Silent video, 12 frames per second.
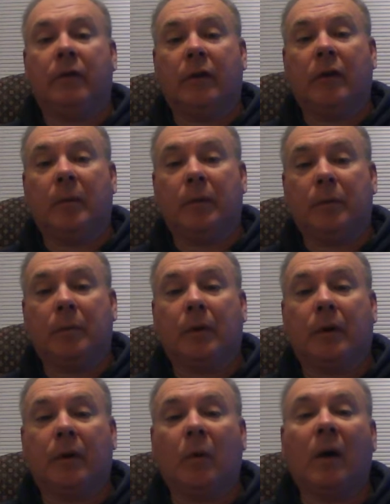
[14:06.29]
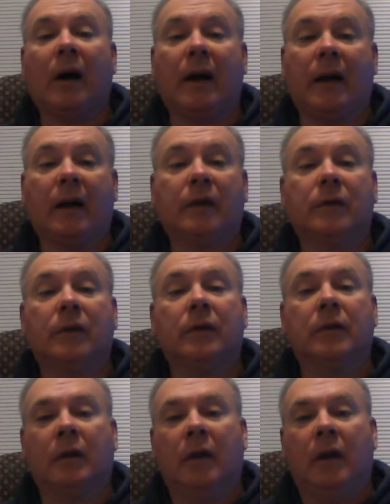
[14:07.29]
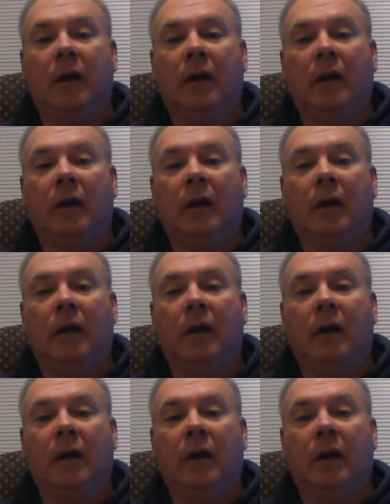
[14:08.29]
variable is put on the Y axis.